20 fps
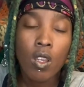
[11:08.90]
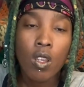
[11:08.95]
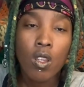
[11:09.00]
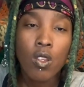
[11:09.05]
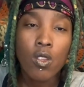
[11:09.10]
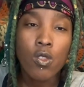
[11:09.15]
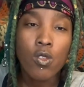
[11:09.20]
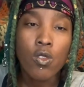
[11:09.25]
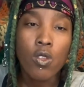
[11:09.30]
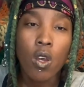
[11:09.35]

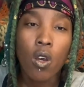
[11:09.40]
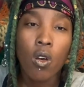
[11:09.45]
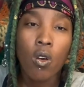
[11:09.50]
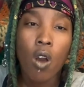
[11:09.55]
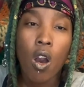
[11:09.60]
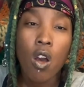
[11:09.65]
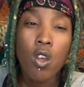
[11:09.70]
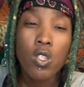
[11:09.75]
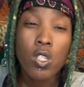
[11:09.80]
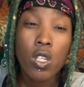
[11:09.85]
So
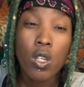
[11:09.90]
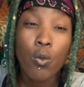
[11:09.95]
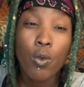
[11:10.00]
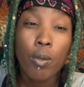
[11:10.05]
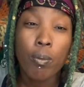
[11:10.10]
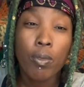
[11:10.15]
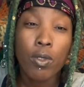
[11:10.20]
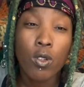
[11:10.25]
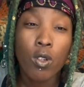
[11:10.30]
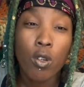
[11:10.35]
also with
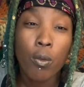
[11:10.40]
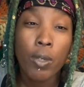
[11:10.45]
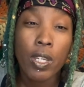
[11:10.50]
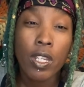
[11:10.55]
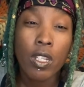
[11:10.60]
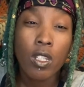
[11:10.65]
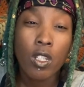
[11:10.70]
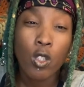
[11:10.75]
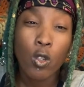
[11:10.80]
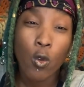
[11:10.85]
Pluto being
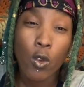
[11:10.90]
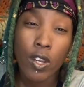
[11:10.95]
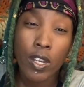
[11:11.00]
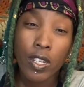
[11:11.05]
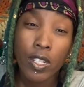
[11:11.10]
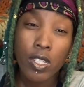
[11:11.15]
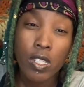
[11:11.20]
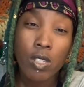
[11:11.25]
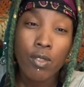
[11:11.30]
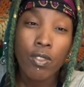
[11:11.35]
in
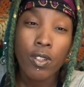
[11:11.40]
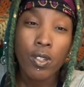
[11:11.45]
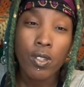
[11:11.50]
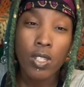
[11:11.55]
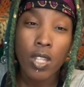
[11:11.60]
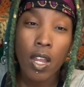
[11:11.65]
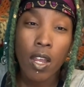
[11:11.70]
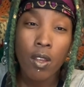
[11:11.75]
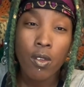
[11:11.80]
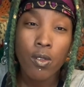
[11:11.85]
Aquarius, first
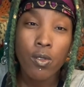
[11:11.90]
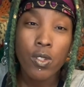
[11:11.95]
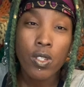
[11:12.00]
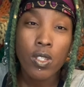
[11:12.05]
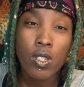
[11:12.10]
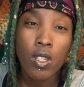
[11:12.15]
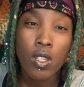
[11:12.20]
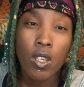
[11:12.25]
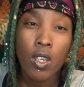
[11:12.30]
house,